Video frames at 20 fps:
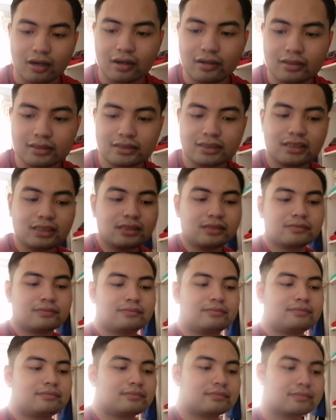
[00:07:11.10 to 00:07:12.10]
Honestly,
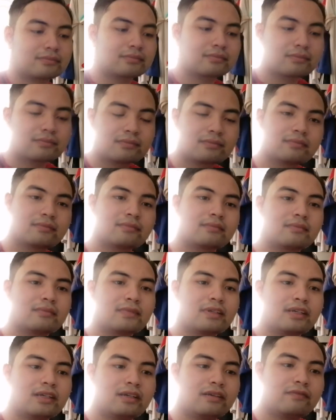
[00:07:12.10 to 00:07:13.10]

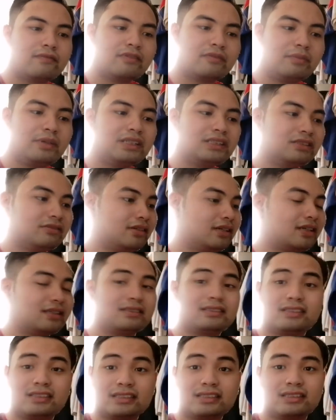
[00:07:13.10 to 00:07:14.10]
for being so
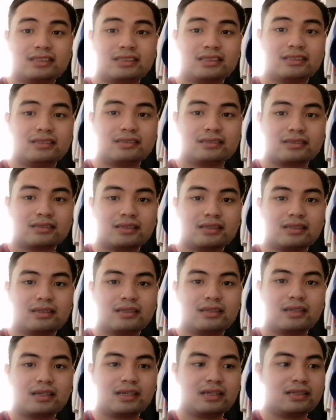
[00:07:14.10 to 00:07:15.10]
inconsistent
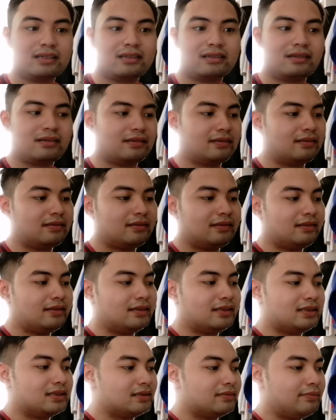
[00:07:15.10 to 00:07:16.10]
and
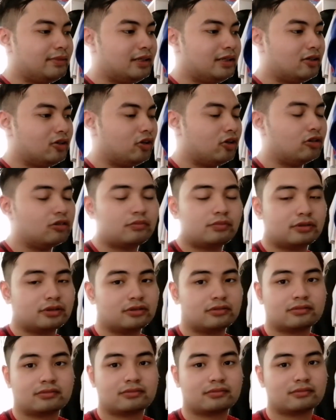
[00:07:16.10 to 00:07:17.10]
just being
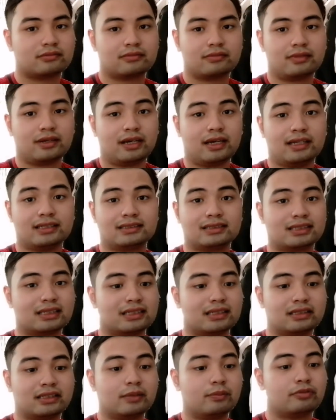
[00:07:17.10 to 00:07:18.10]
horrible at
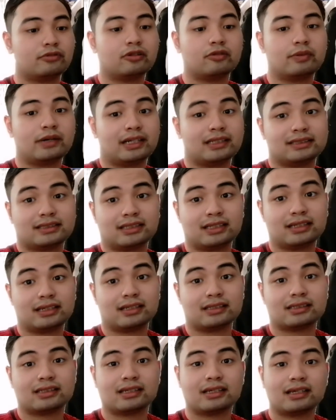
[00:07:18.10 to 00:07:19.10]
jump roping at the
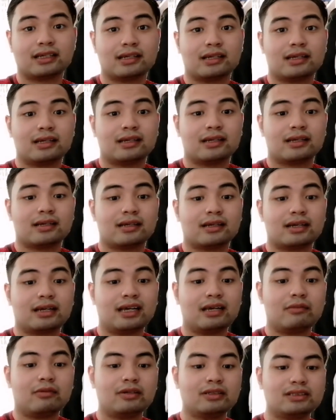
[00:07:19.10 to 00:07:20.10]
start,
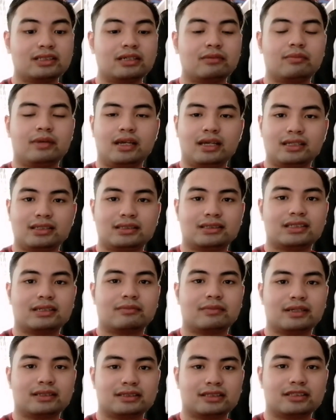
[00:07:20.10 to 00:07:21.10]
I'm honestly amazed at
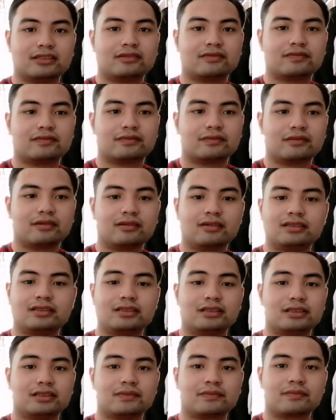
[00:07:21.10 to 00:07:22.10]
myself,
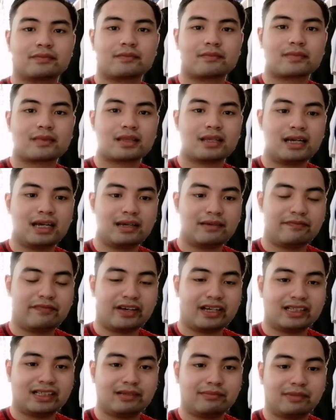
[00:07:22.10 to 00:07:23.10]
honestly, that I've
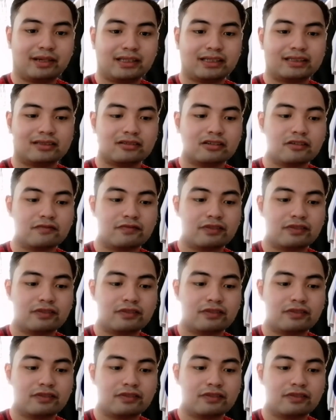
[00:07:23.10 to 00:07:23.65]
actually managed to go